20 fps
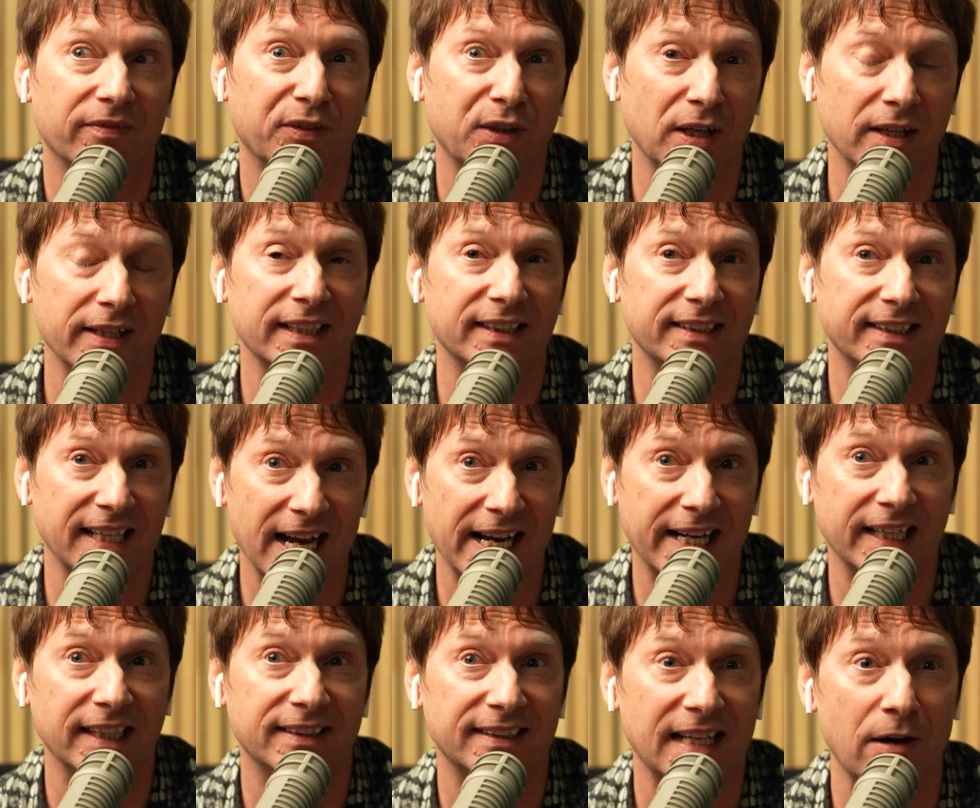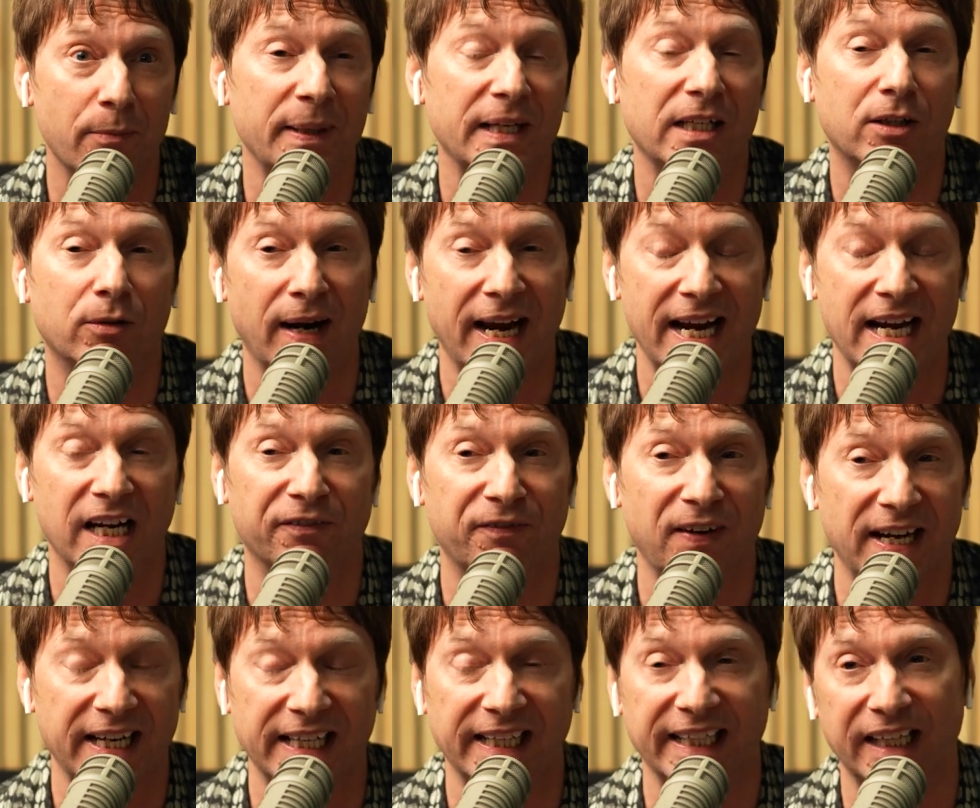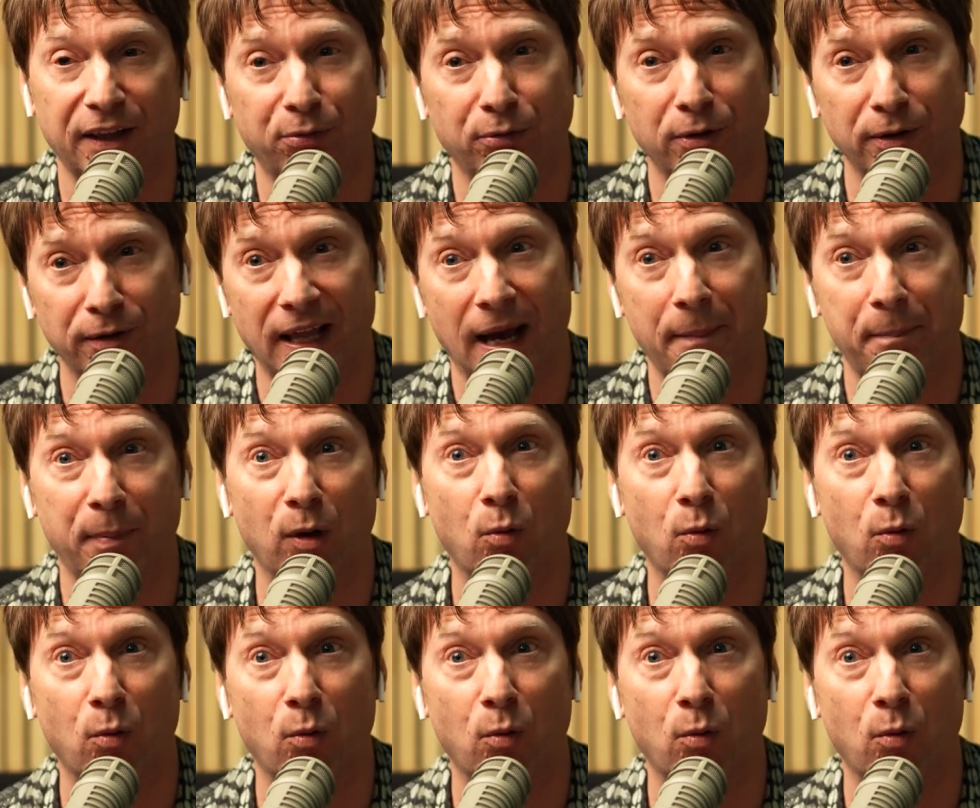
30 seconds, that would be great if I can get through that,